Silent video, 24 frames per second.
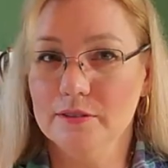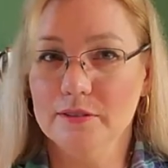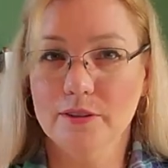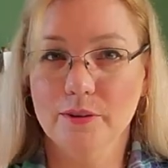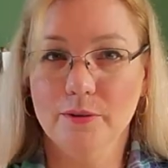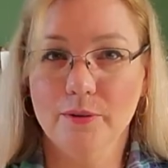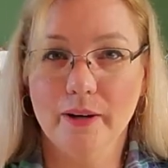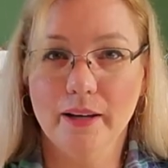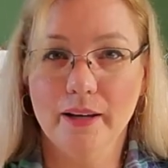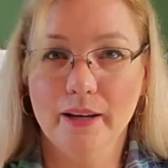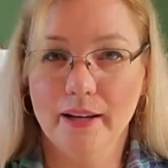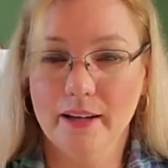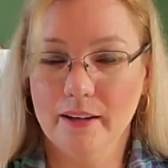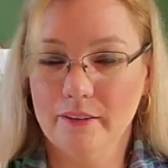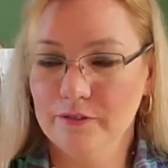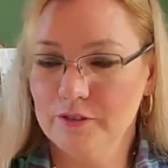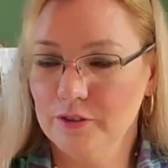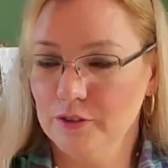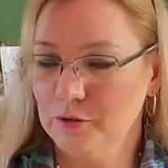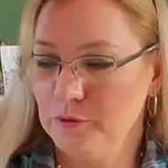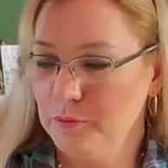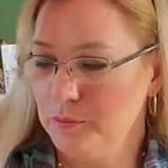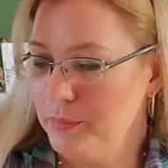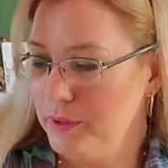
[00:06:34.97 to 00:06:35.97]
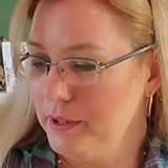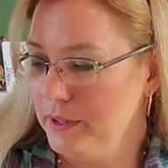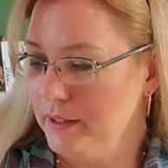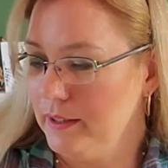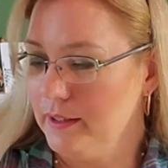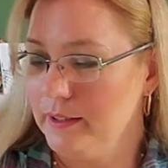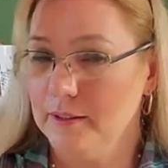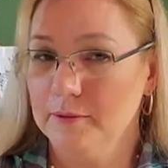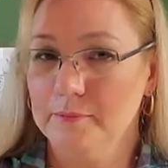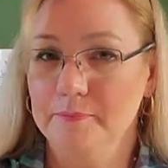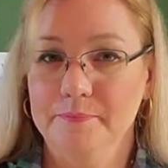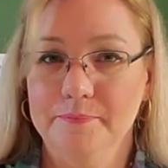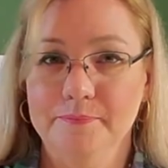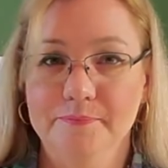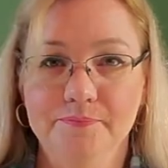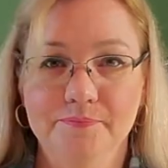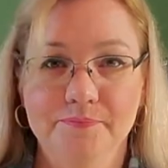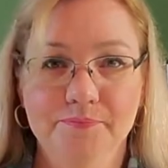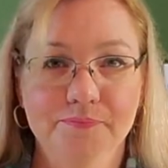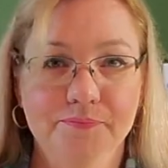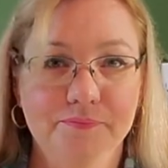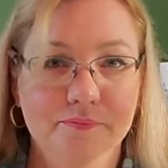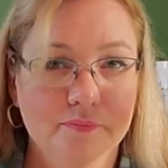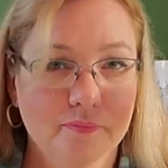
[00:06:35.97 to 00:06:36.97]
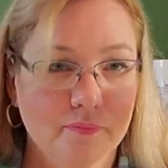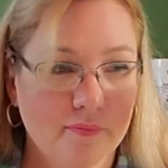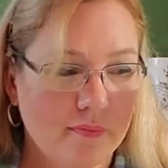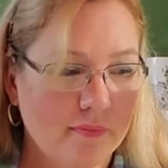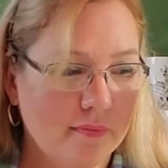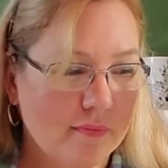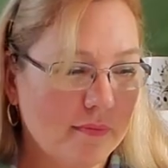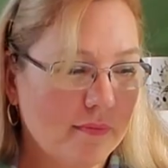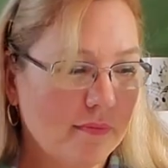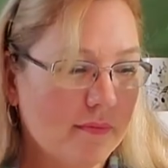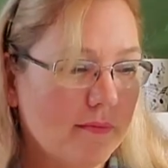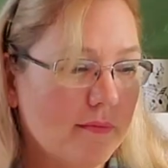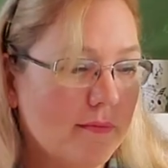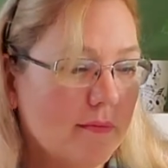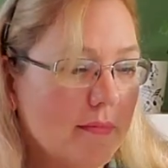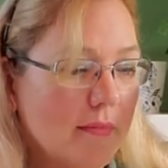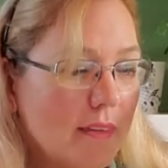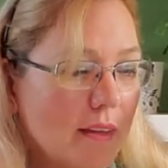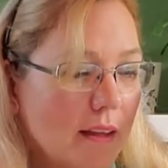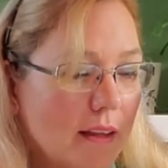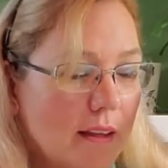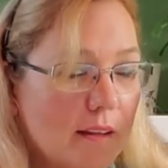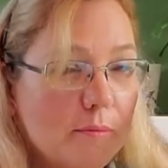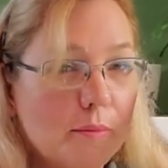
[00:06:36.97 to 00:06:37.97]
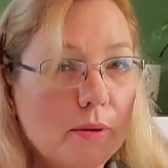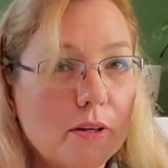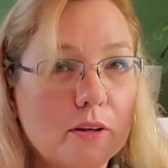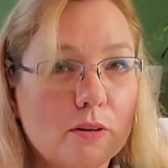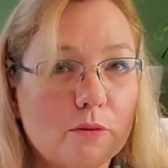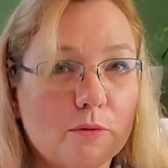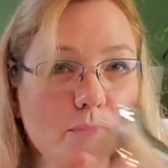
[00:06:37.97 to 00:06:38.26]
so I have to pick a bigger